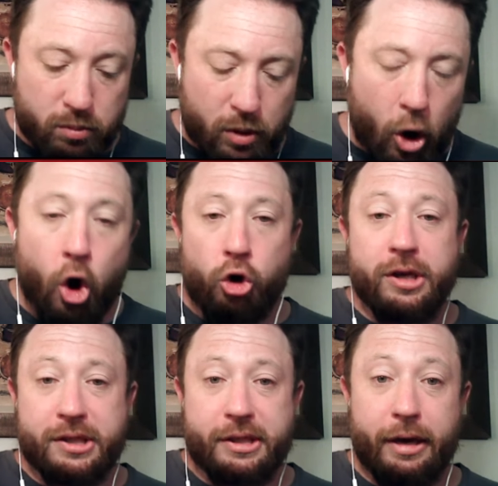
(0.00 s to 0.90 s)

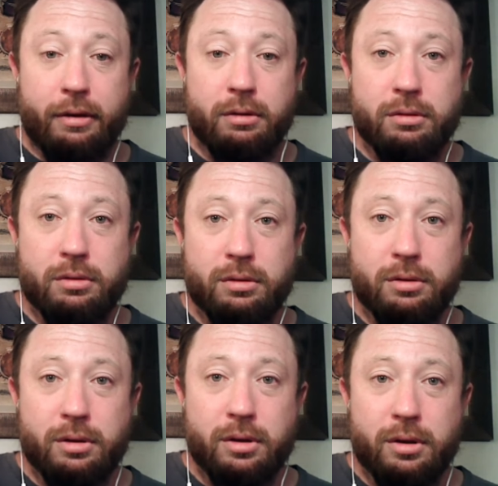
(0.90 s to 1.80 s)
harnessing
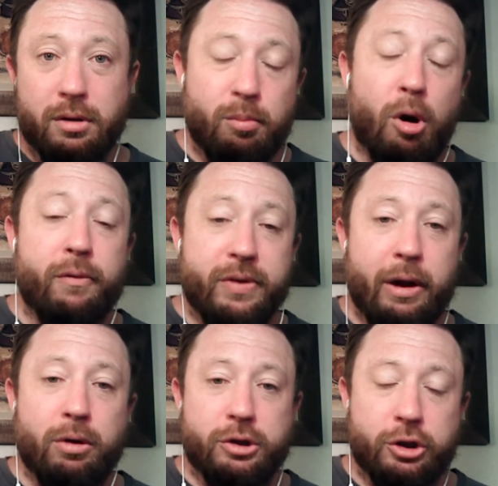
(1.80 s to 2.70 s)
Marvin
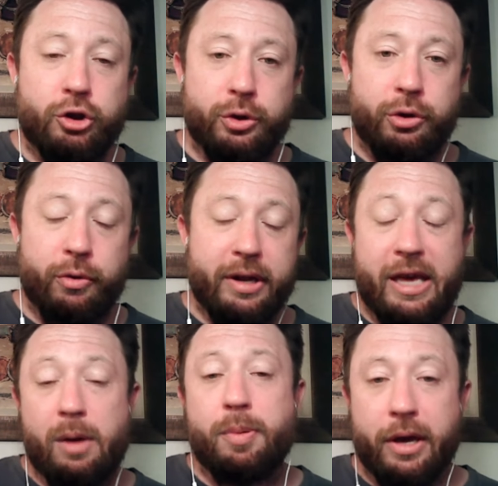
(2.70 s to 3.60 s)
Harrison Jr. and
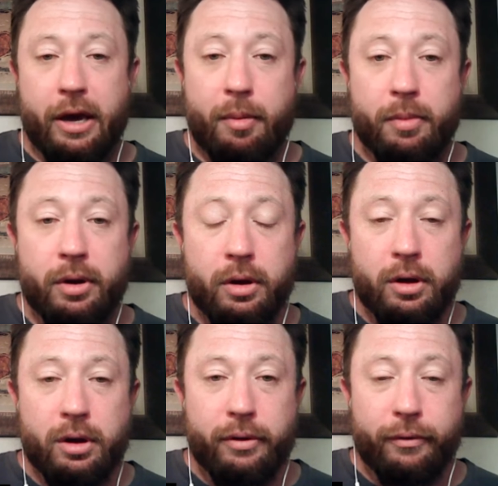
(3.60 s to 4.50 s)
keeping him
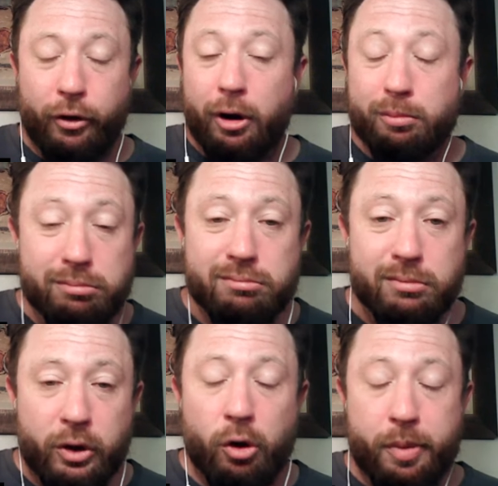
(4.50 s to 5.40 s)
from,
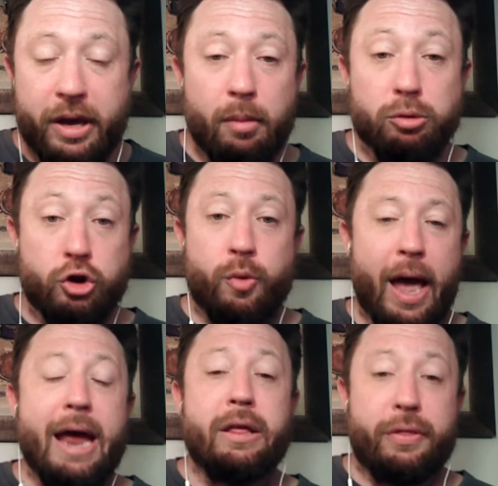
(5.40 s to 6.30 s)
you know, being able to do
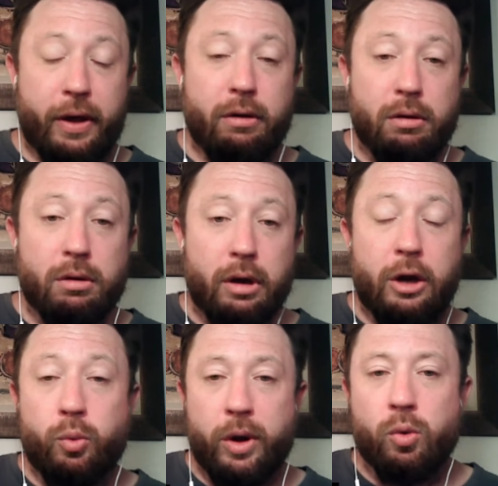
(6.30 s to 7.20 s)
anything
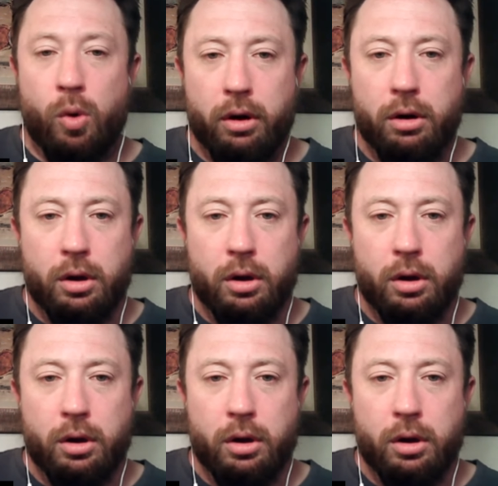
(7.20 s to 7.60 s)
in week one.